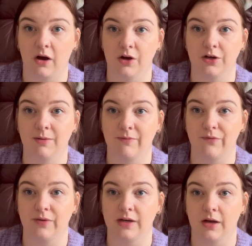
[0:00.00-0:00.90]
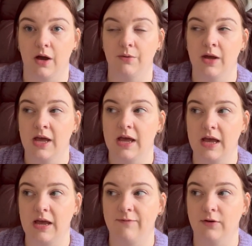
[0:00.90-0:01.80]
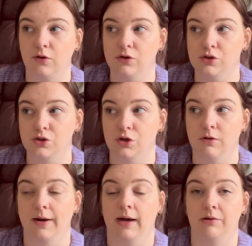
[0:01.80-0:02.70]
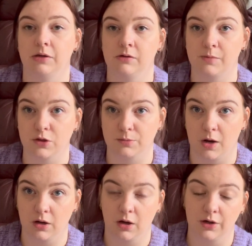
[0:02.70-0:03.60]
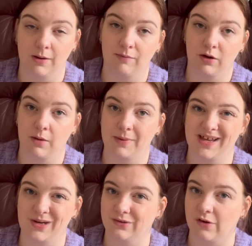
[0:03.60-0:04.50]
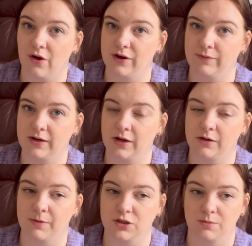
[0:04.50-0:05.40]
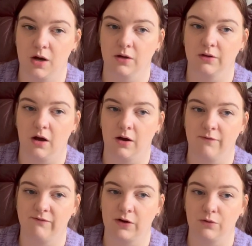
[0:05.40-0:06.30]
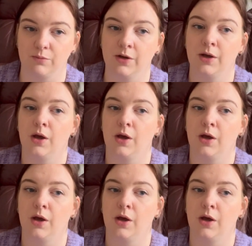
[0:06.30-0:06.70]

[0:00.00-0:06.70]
I do have a video, if you're unsure on how to use Poshmark, I do have like a beginner's guide video to Poshmark that I filmed